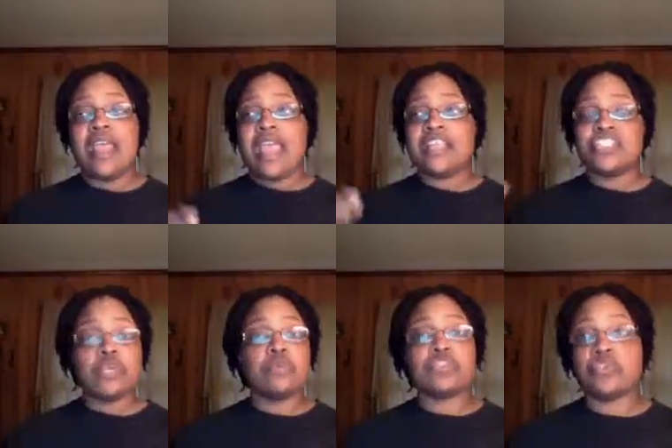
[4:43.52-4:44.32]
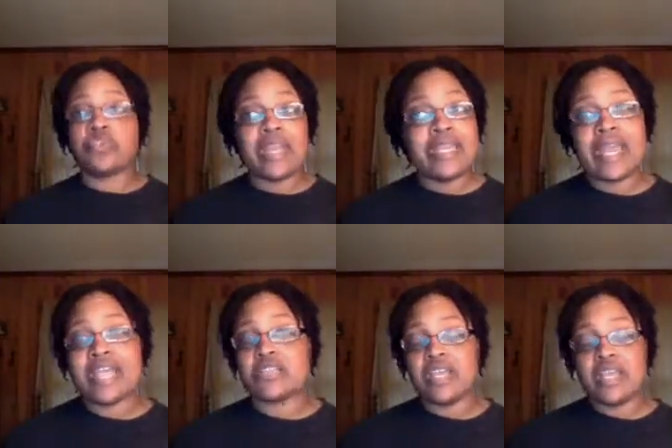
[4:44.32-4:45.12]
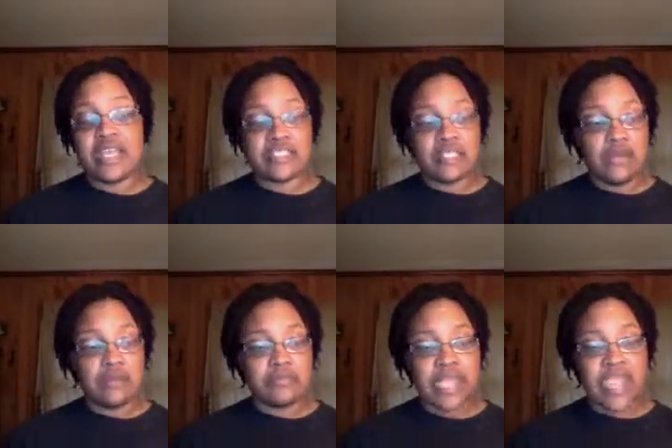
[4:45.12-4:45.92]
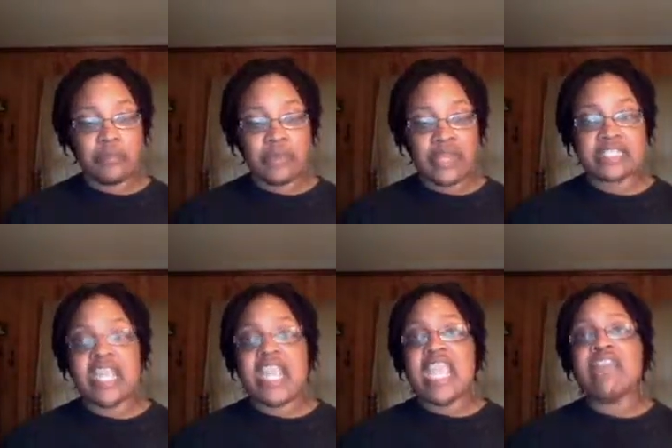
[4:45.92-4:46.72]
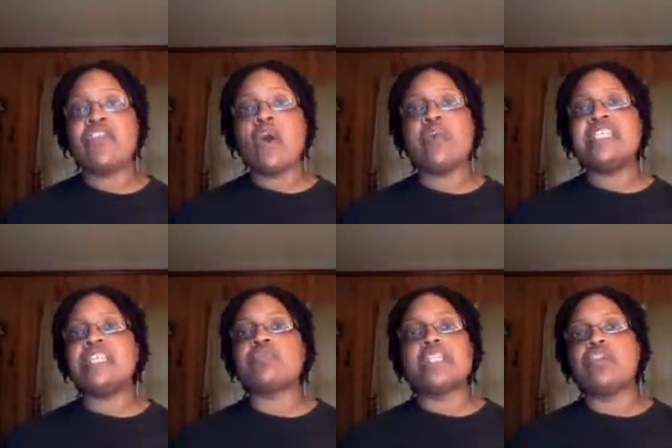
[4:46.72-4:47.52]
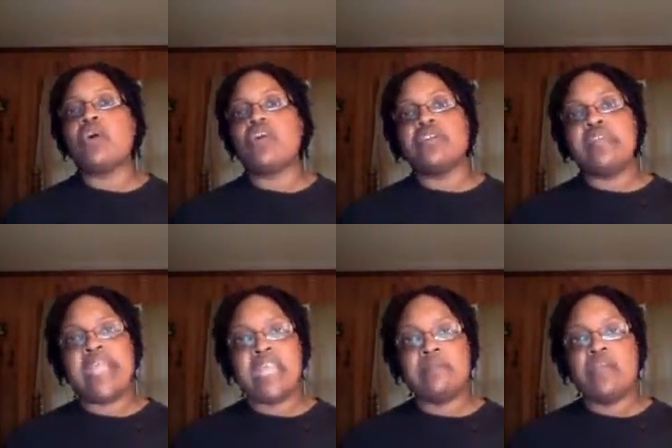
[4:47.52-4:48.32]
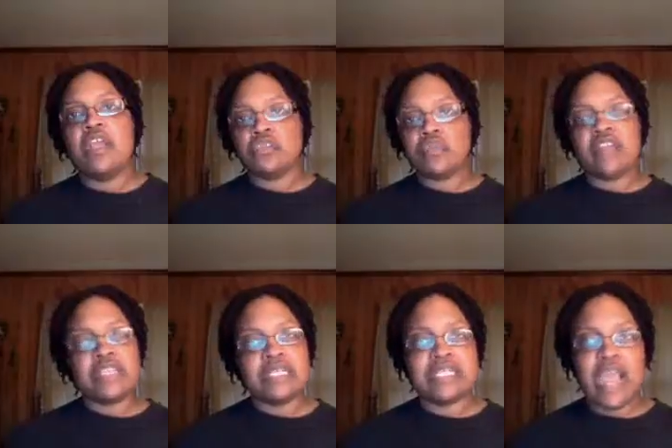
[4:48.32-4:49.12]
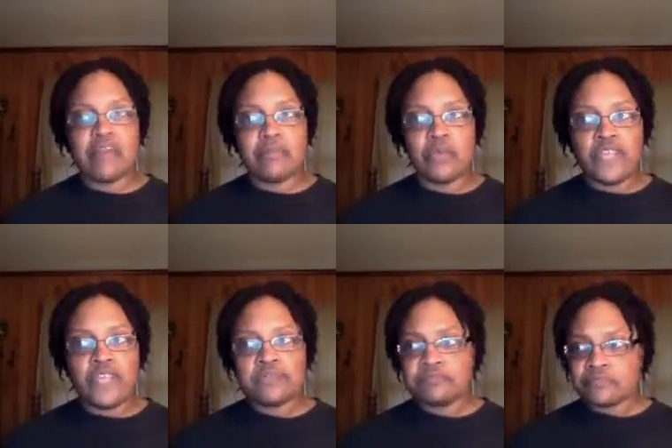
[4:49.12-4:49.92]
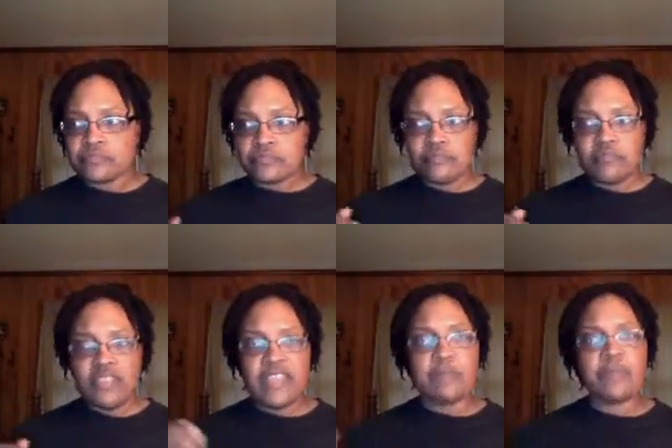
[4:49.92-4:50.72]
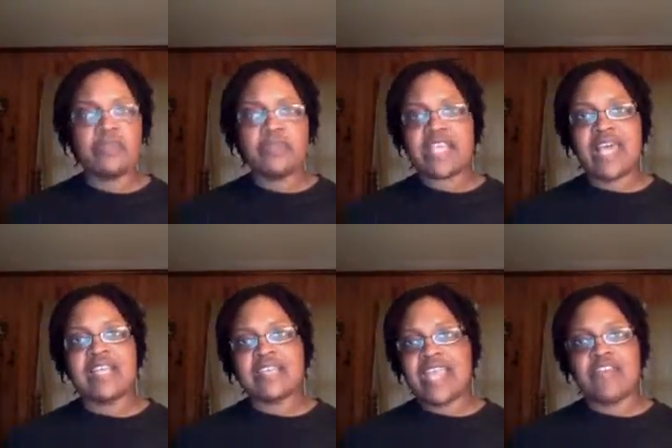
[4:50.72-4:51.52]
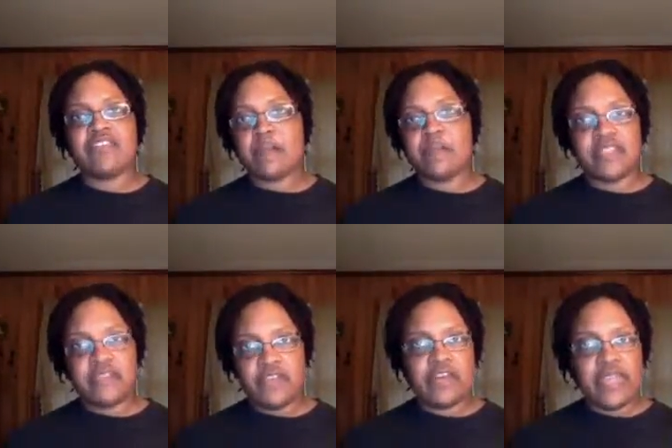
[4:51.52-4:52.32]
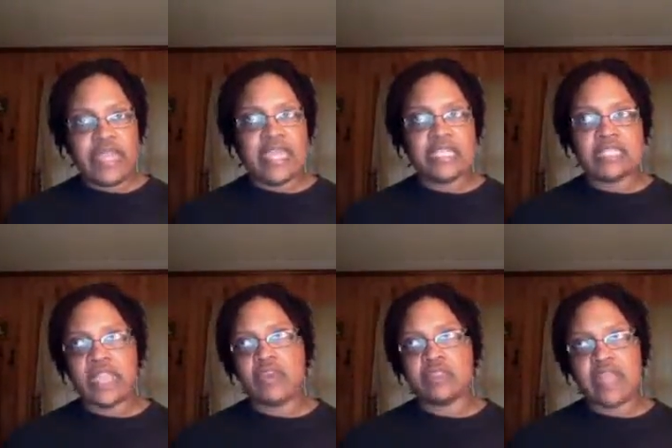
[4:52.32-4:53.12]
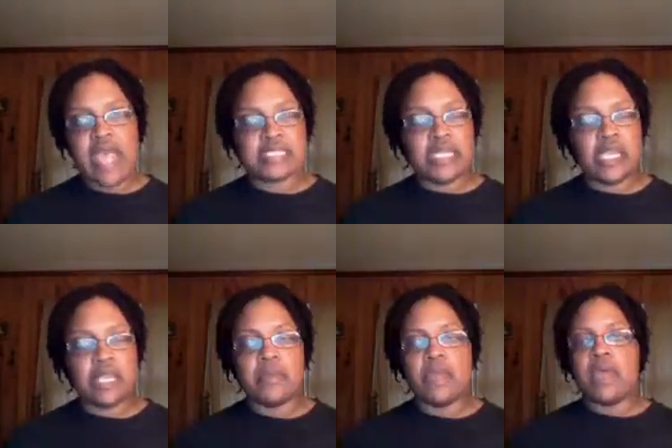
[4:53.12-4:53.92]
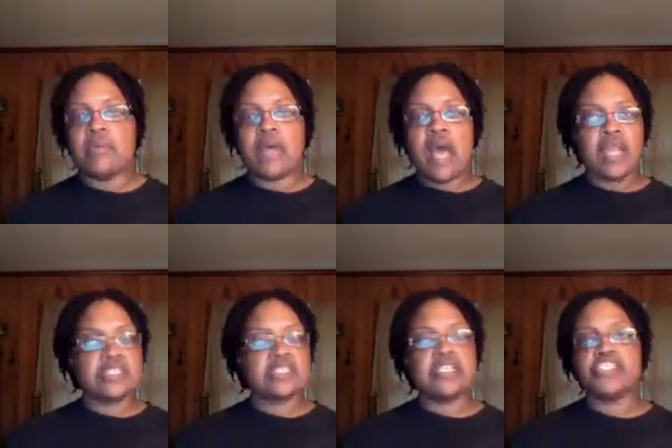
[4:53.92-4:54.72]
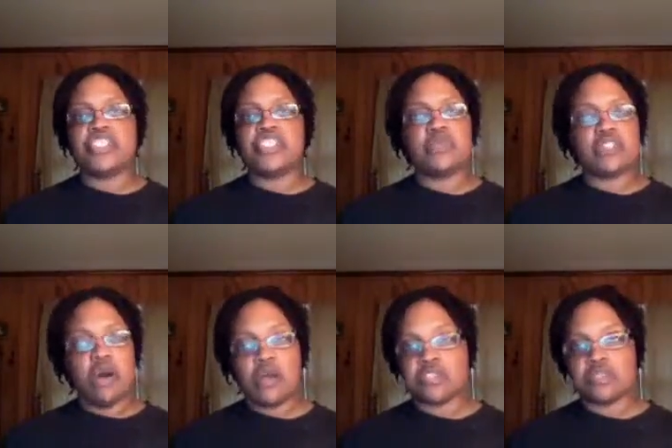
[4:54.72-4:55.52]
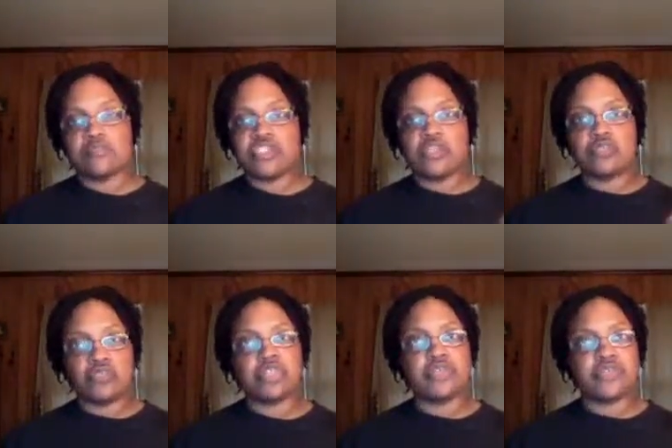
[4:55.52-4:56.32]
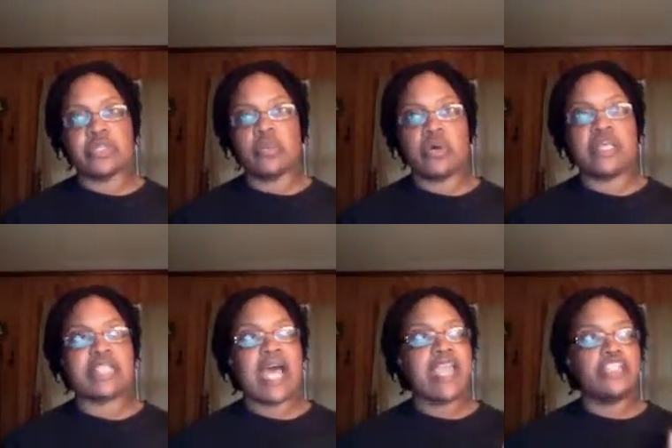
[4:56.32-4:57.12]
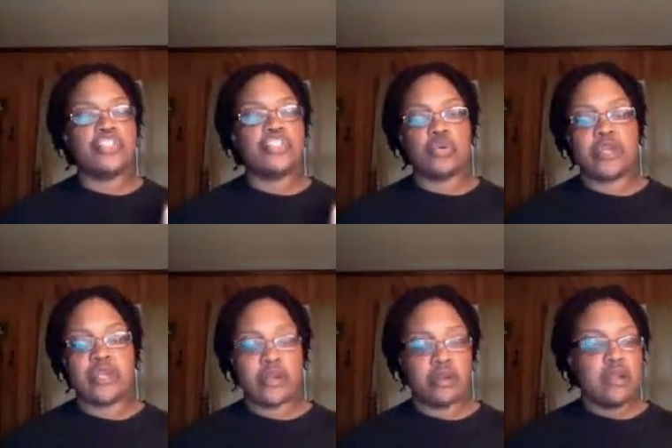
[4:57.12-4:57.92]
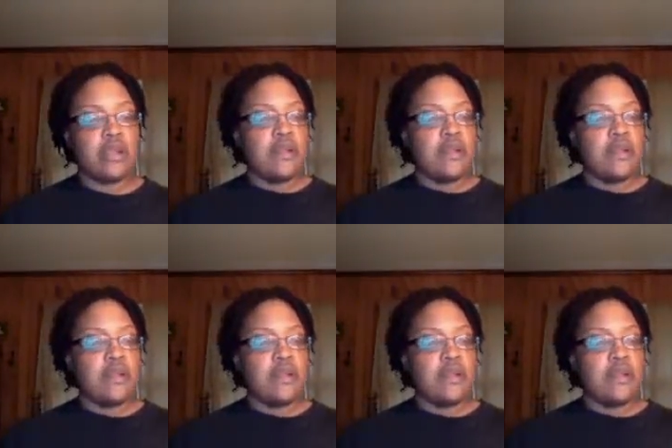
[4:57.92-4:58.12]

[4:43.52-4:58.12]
And she was great as as um, Diana Prince, even though we didn't really know her name throughout the entire movie. They pretty much kind of gave it up at the very end, like her last name. But honestly, she was awesome. She really, really was. I enjoyed her.